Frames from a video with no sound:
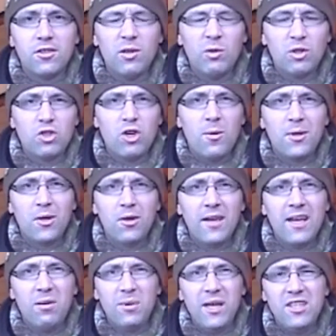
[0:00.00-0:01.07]
know what time we got
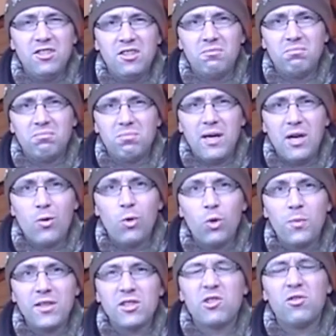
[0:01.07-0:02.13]
now, mate. Is it about
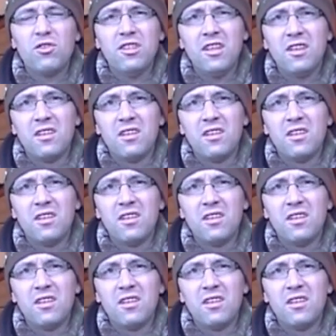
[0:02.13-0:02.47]
3:15?